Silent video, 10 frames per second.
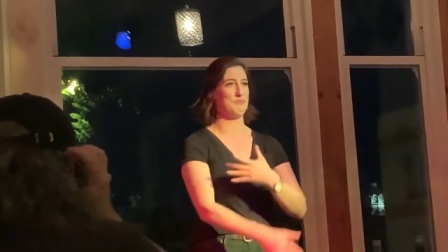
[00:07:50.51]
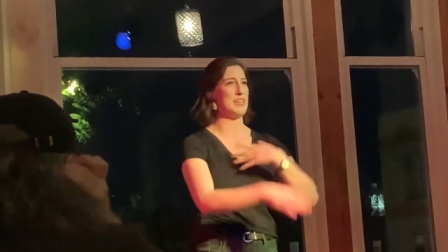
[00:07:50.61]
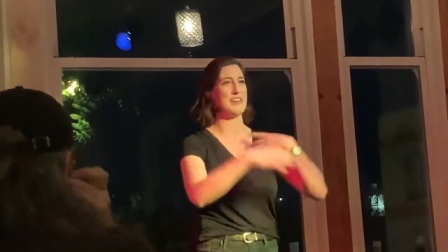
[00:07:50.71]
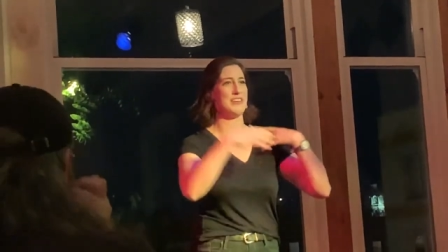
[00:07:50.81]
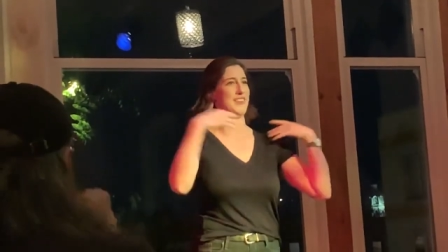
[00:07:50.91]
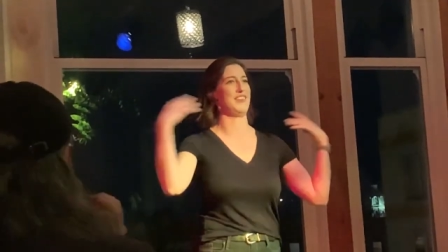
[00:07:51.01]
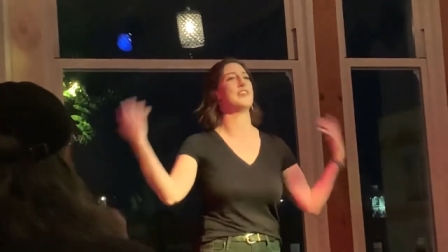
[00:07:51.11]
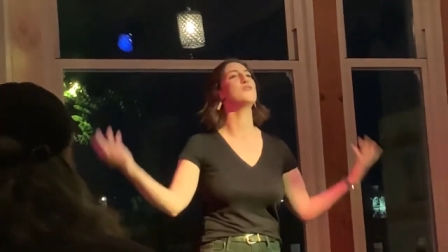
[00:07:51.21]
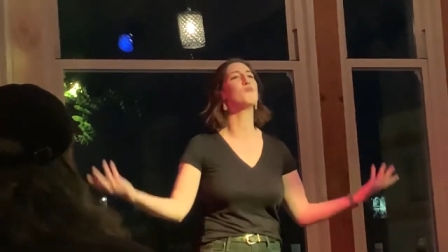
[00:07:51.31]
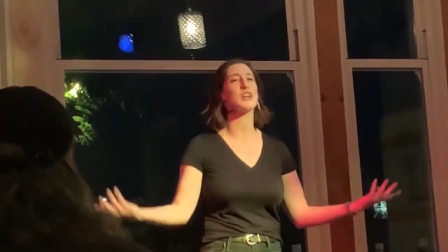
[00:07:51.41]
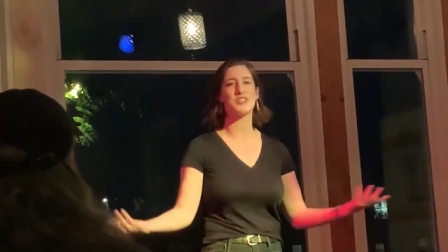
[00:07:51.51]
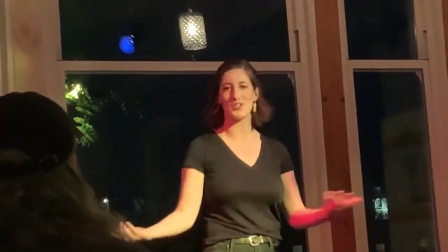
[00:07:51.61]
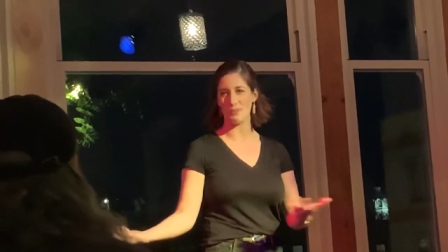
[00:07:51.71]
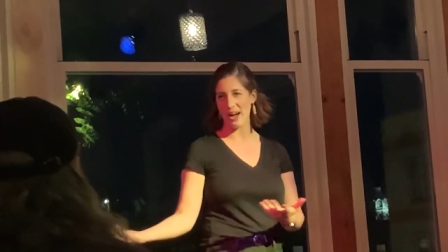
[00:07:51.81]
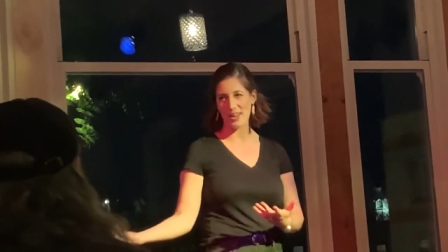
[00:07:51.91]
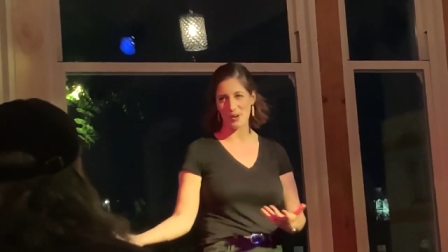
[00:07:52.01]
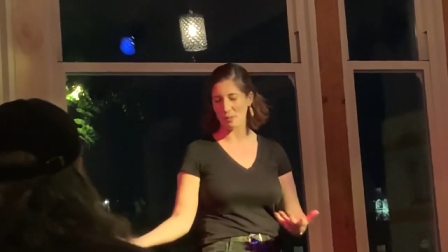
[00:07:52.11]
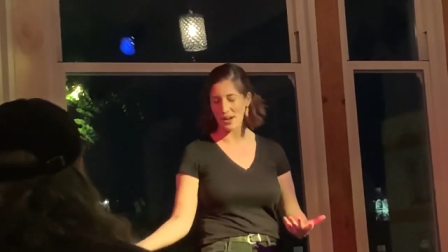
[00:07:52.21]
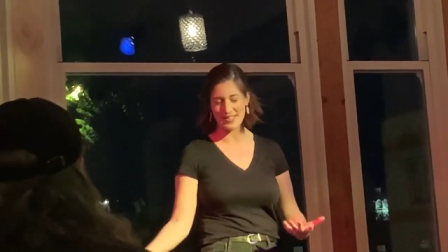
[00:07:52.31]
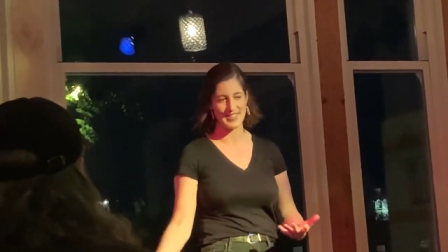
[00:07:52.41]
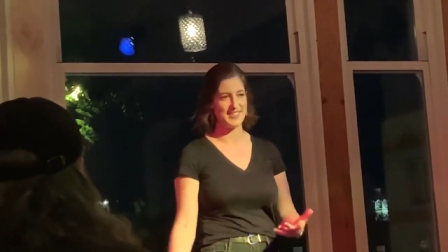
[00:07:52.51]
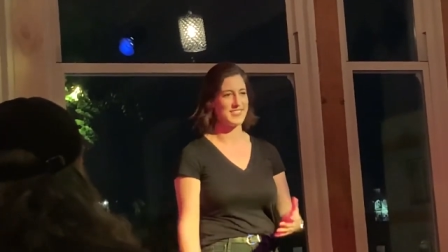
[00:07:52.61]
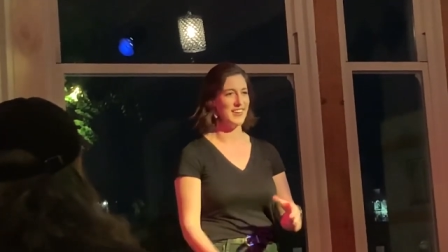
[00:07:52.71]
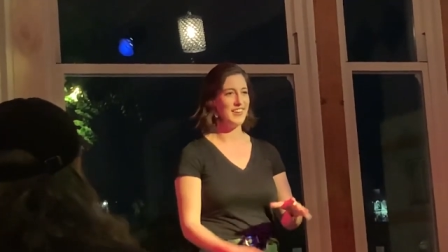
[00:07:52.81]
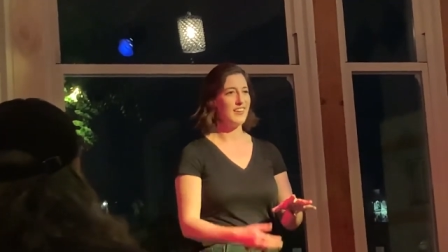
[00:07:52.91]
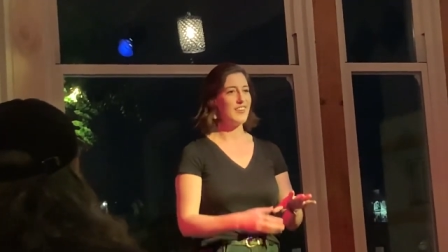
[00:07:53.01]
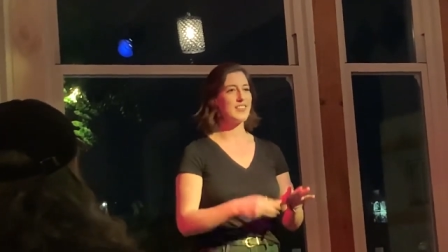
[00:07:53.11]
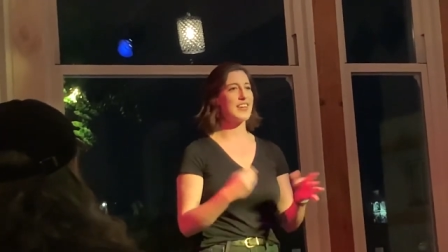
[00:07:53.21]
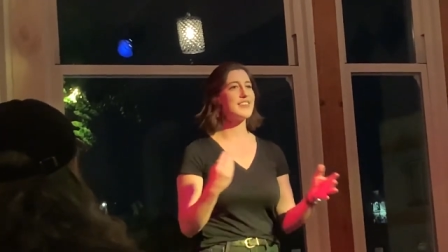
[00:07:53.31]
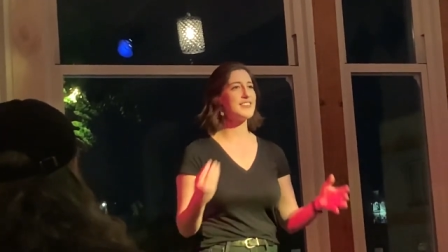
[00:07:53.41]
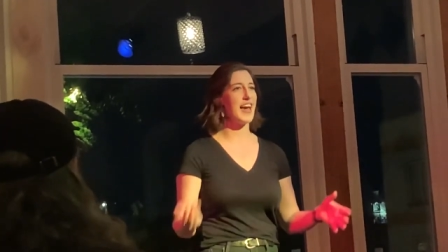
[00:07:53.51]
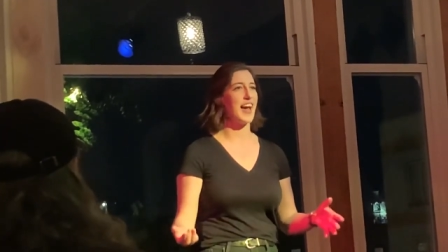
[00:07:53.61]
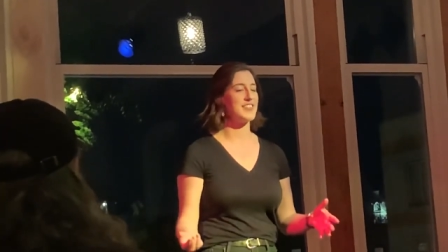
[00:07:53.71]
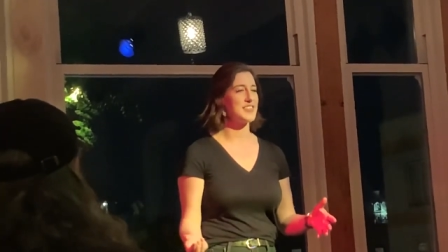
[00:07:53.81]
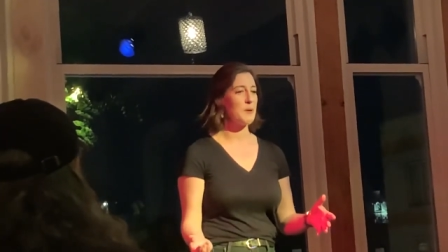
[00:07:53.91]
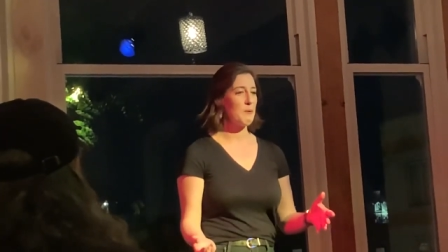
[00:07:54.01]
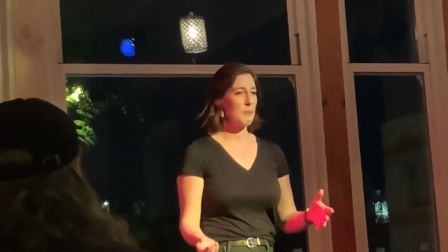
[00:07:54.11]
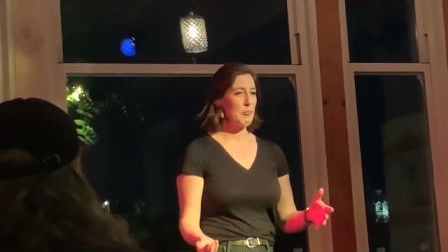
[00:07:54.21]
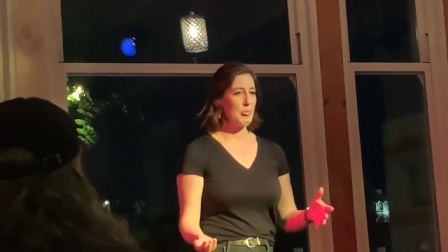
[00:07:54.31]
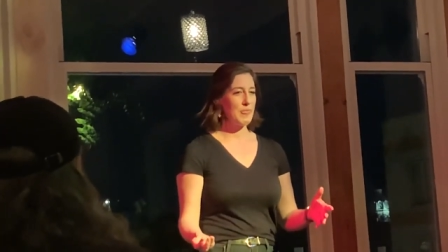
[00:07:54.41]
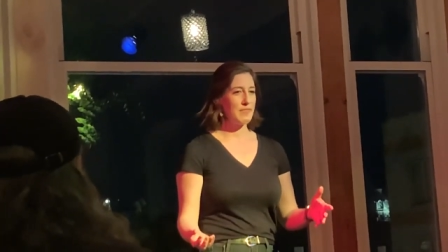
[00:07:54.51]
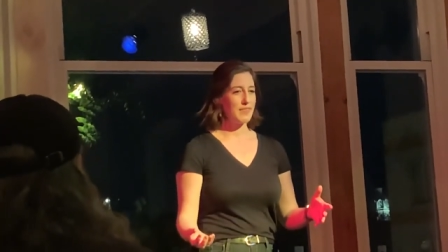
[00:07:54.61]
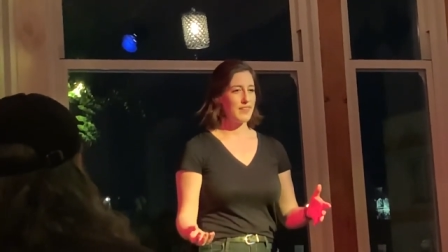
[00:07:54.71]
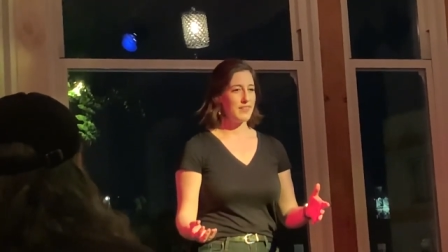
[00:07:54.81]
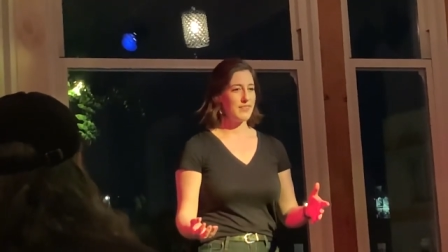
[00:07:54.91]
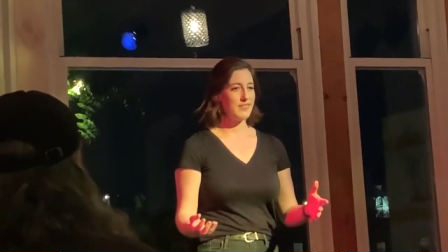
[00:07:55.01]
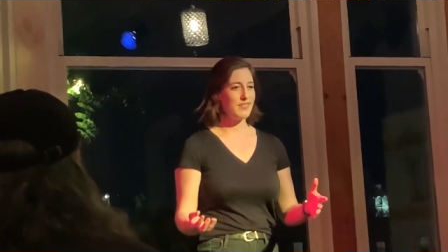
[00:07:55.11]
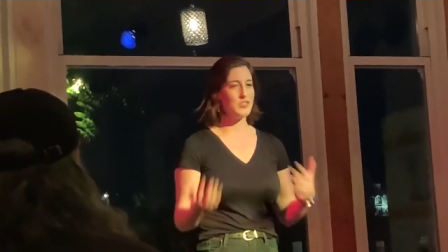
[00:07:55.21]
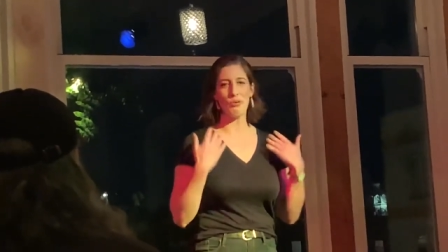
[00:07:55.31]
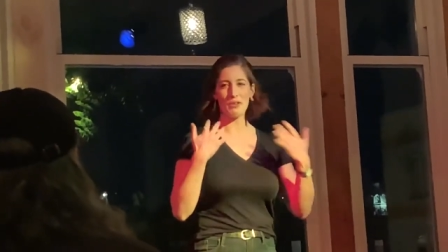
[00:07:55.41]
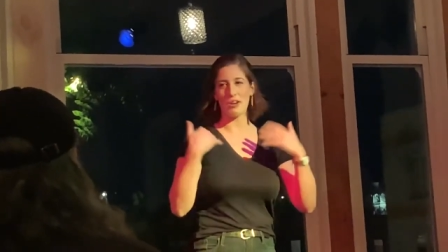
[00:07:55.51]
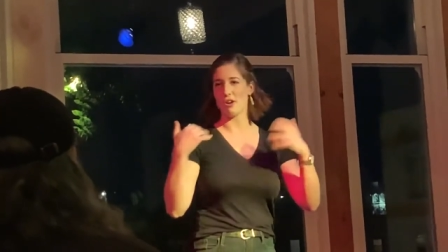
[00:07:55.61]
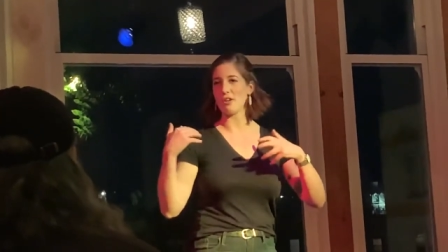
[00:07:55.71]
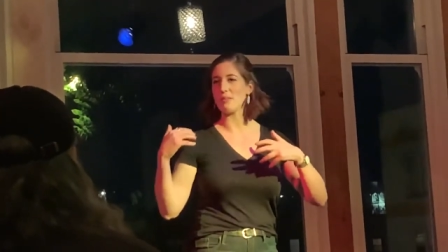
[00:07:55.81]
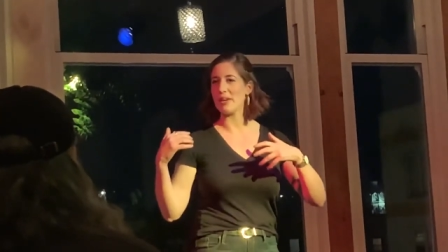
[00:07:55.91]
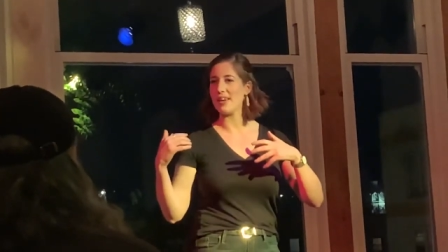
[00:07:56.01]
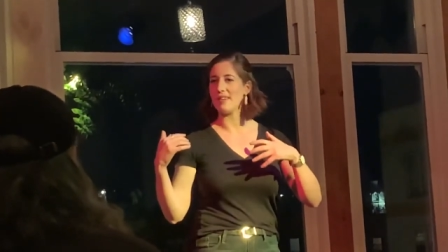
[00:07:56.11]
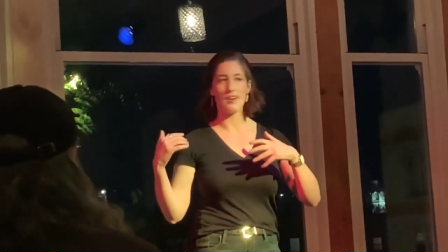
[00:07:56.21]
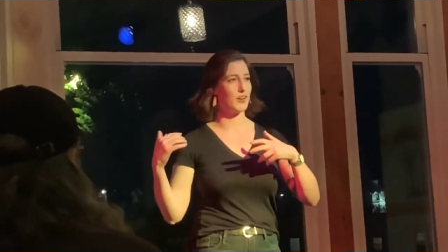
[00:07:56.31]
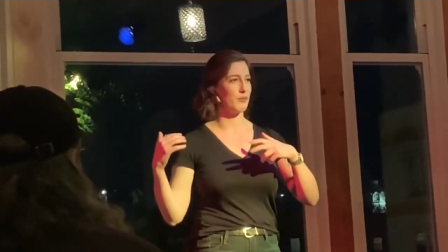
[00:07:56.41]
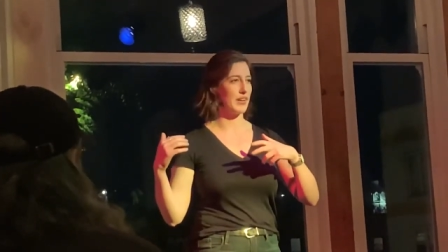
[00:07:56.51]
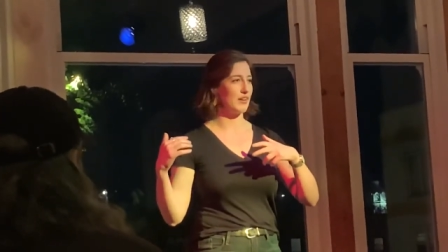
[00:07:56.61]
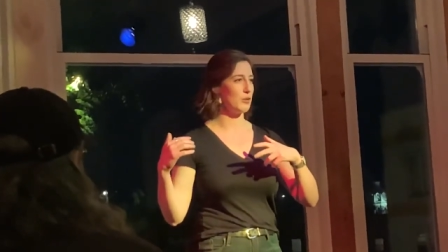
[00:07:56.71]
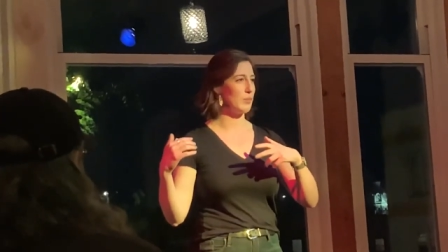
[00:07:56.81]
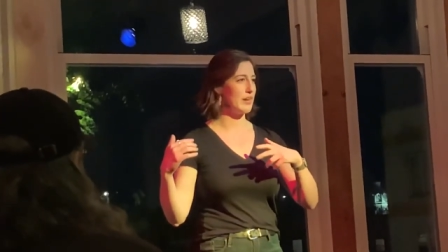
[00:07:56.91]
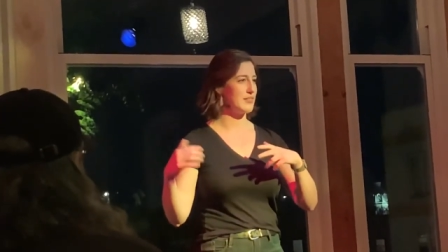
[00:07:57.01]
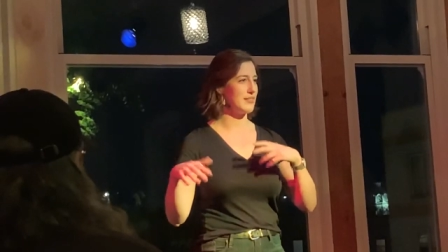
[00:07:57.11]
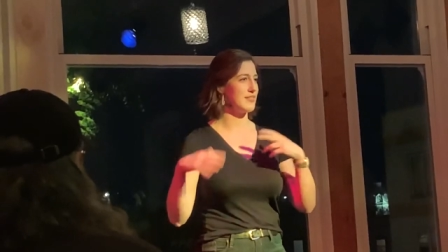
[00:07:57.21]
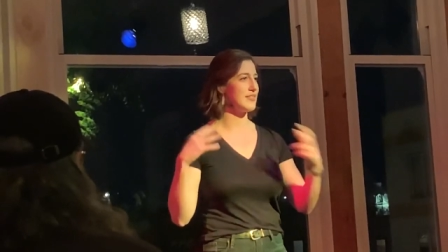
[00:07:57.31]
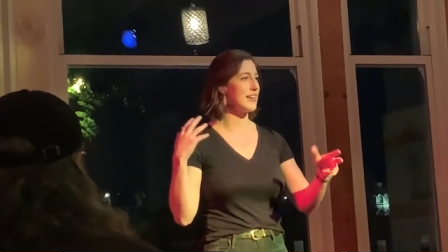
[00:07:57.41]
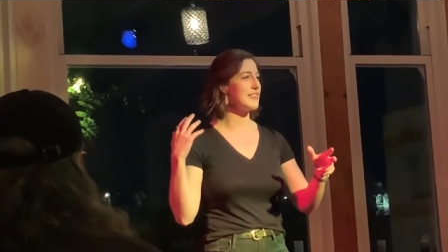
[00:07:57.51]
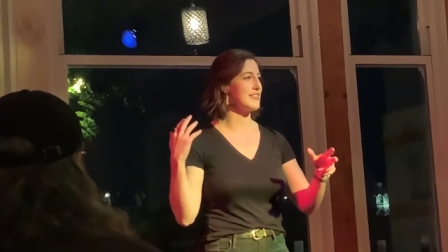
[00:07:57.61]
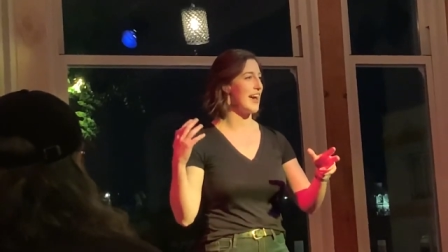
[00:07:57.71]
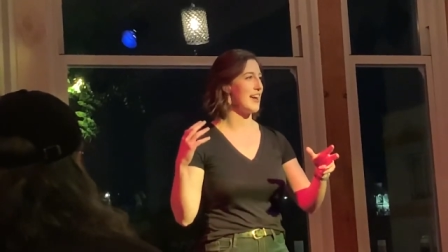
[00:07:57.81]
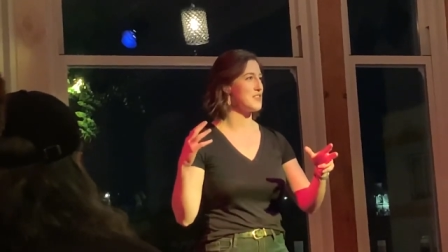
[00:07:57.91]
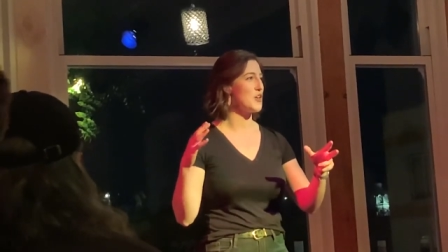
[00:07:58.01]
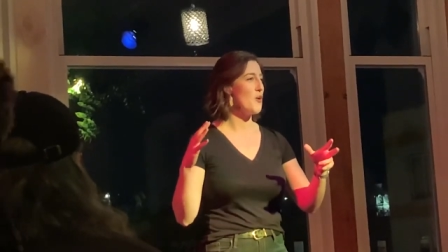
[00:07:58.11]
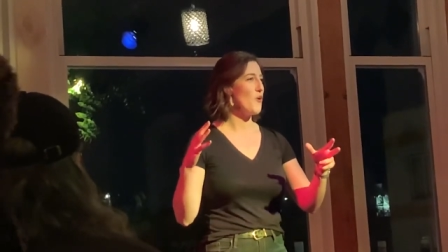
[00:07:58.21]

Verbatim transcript: be enriched by your presence. Things that don't occur to me on a regular basis, things that